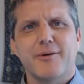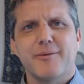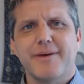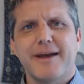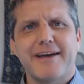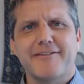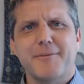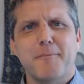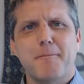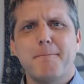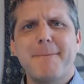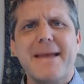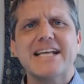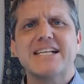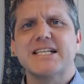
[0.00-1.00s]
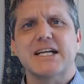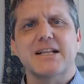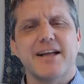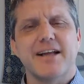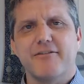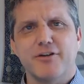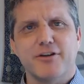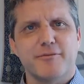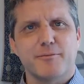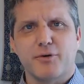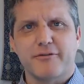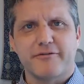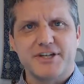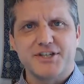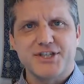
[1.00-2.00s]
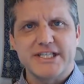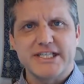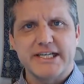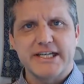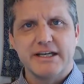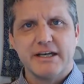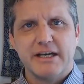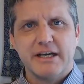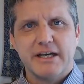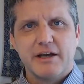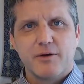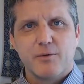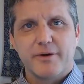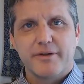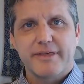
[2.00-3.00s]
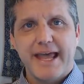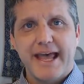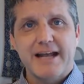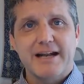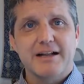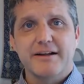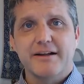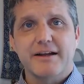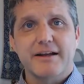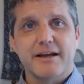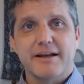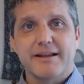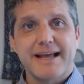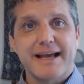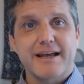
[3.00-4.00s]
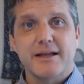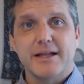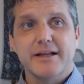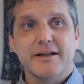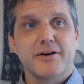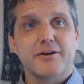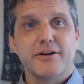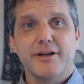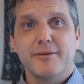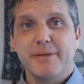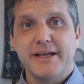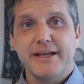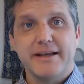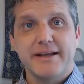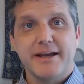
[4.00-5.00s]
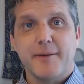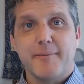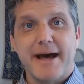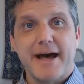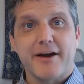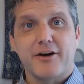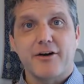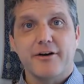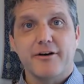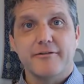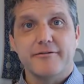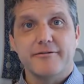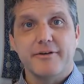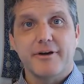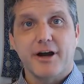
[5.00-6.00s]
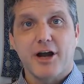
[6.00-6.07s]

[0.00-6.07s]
at a basic level of proficiency. With Analytica, that can literally be a matter of a